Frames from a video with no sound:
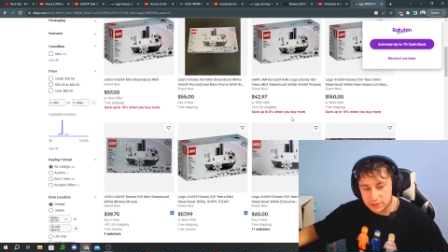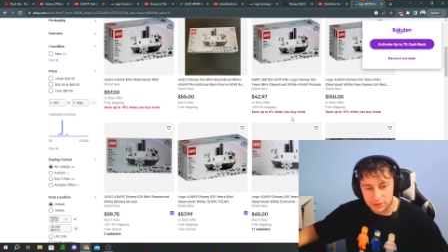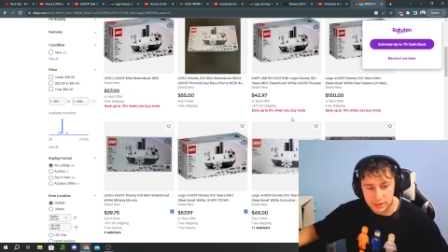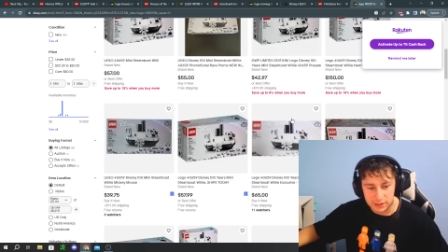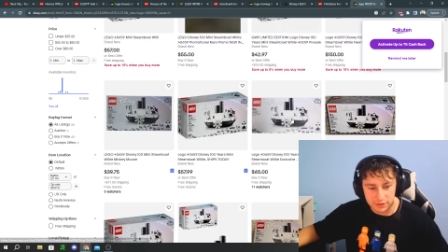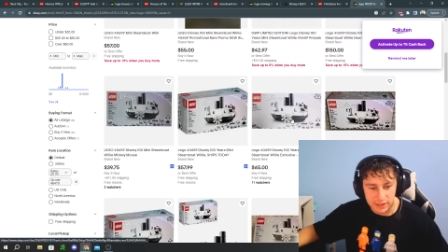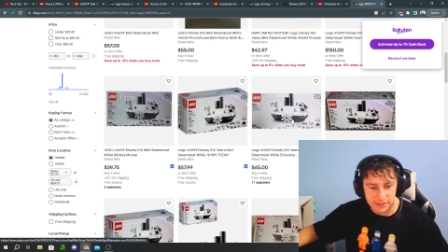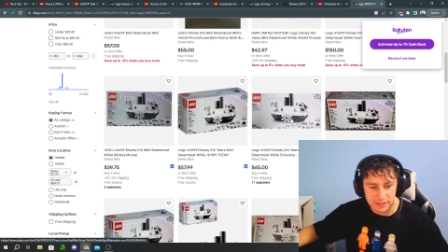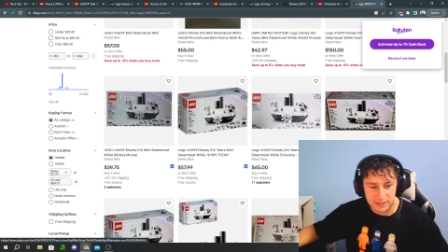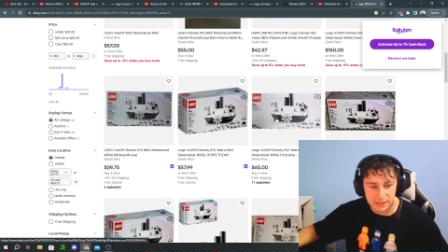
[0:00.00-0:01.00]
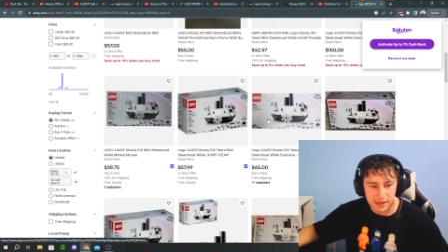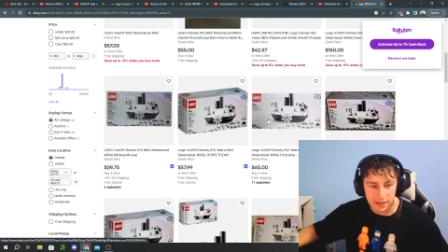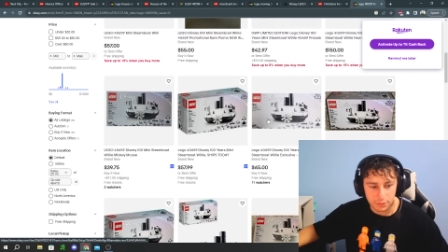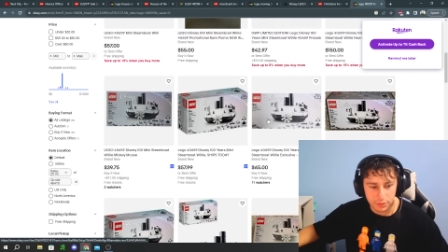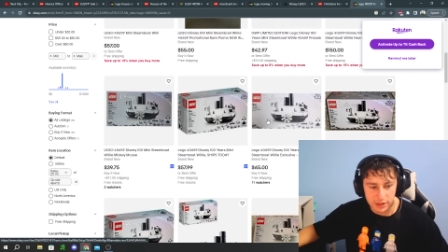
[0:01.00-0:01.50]
So again, you're in that sixty
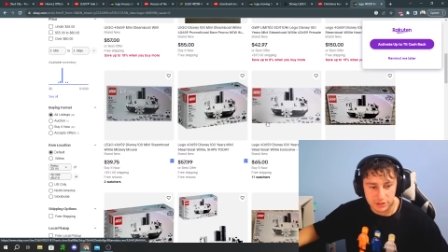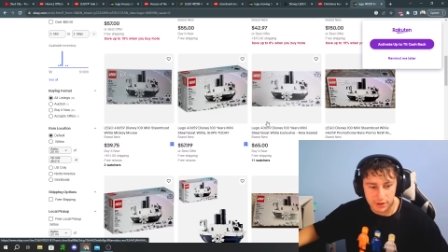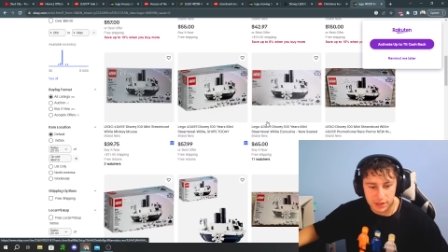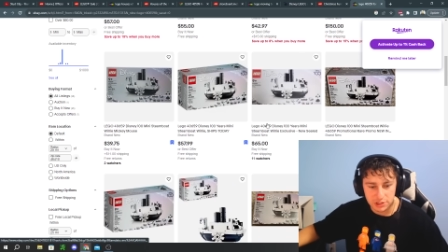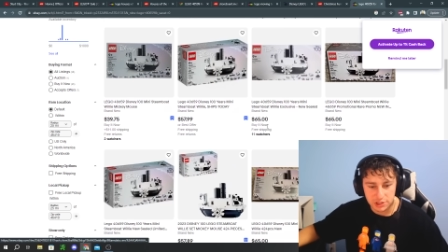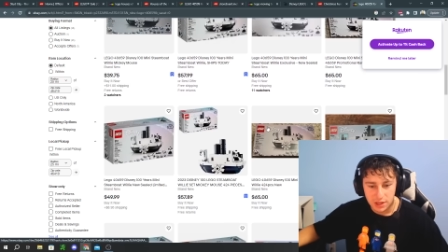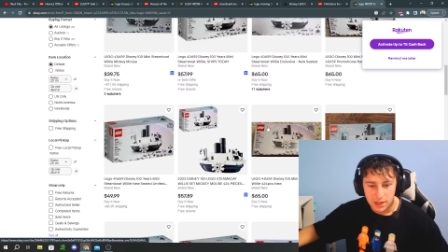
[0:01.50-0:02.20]
dollars price range.